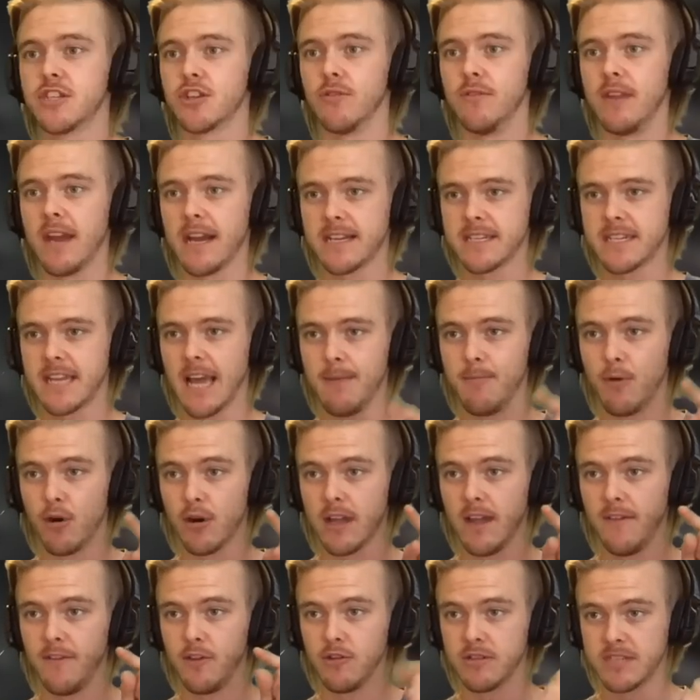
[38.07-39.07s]
So next game
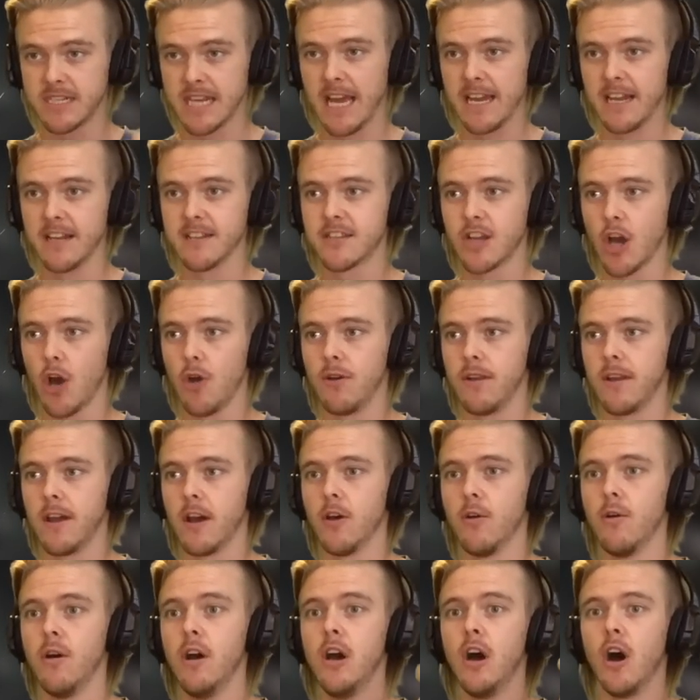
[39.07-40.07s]
I'll give you San
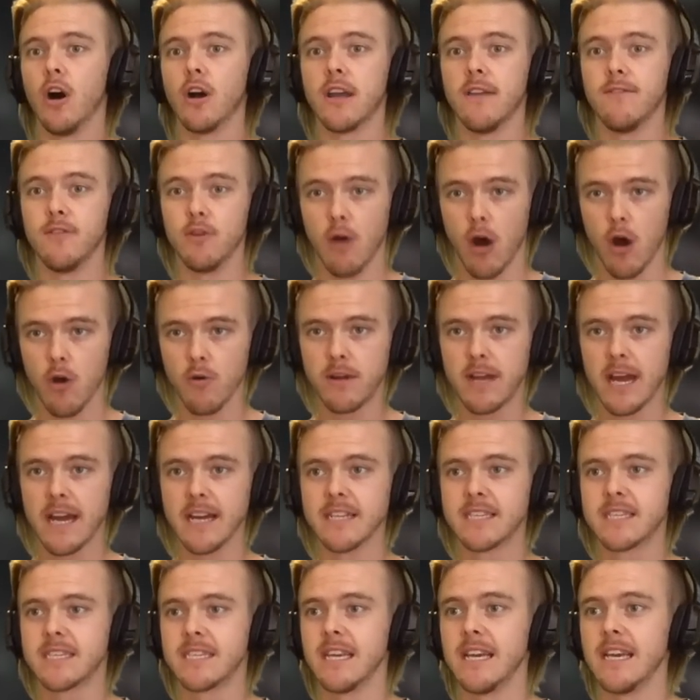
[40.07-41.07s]
Antonio, I'll give you O
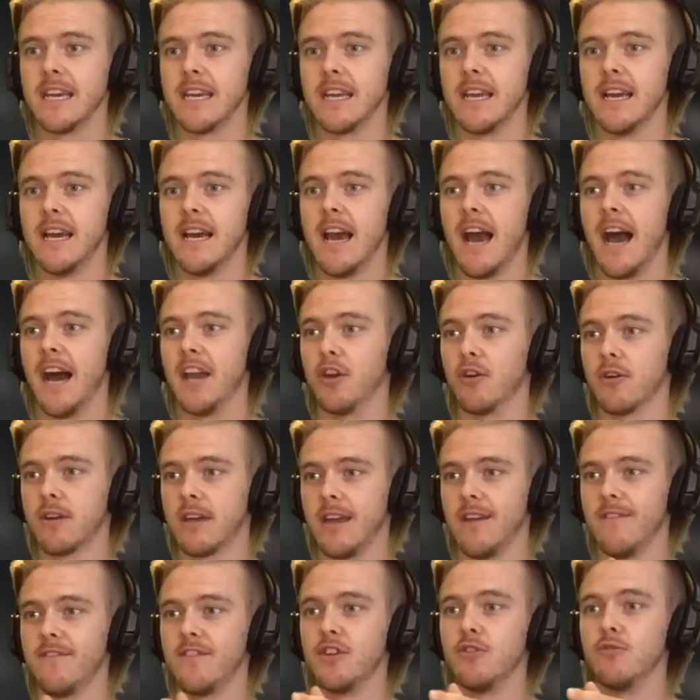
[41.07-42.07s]
K C, and I'll
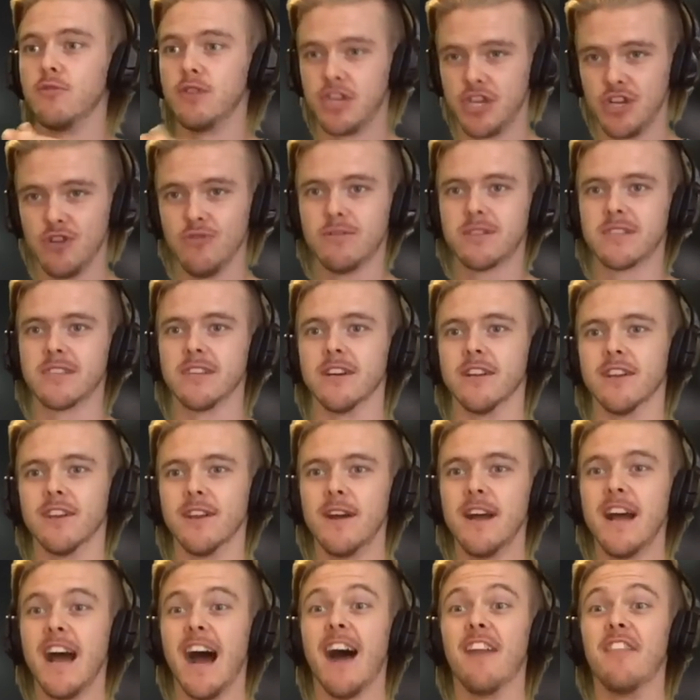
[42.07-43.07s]
give you Houston.
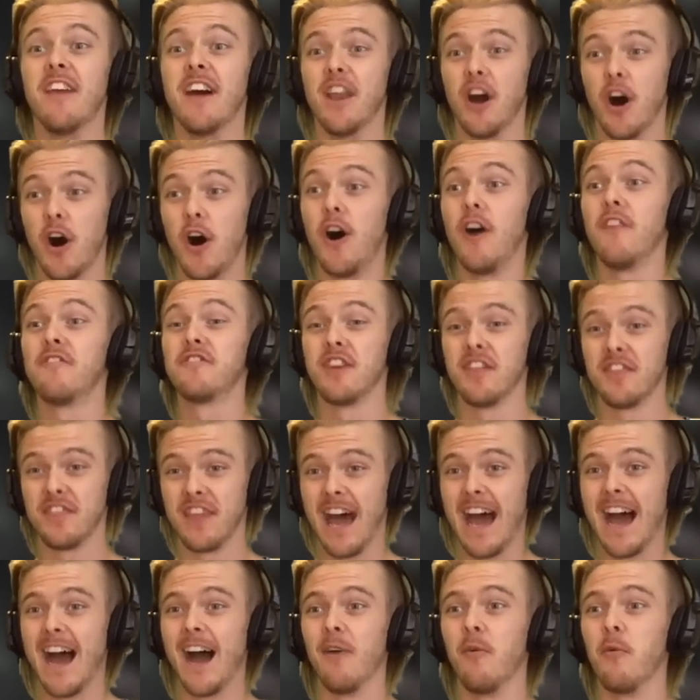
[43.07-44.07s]
And then after
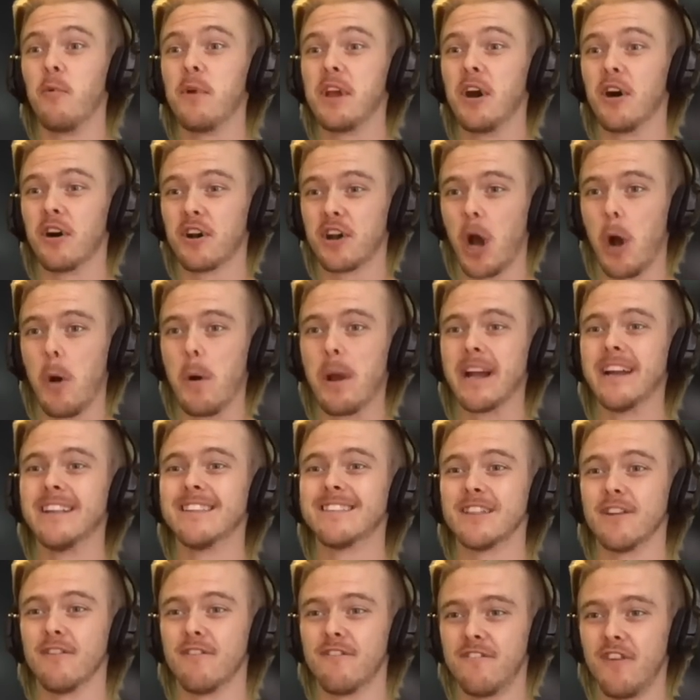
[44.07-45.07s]
that, we are going
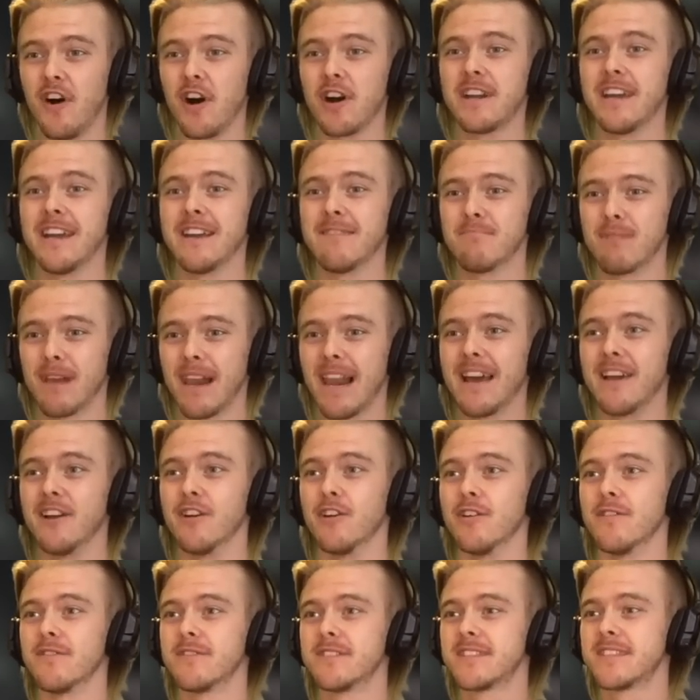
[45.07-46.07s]
into the fucking
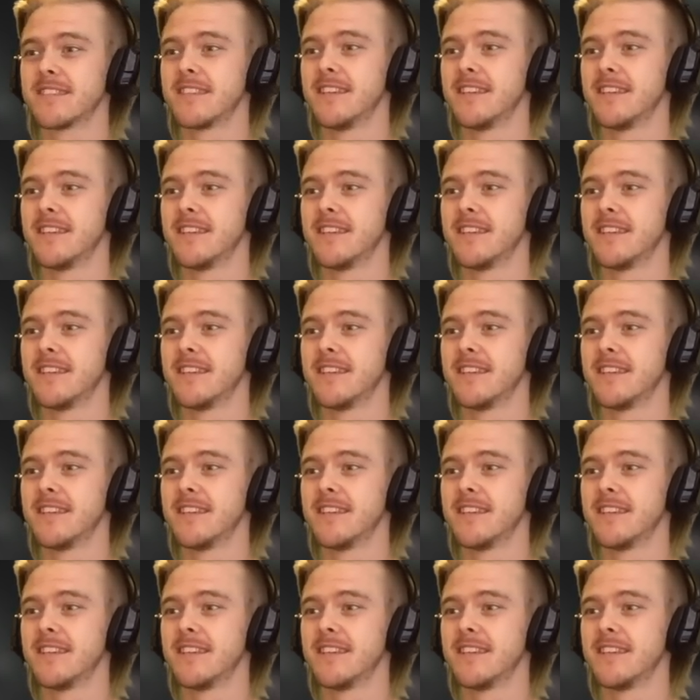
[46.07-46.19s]
playoffs.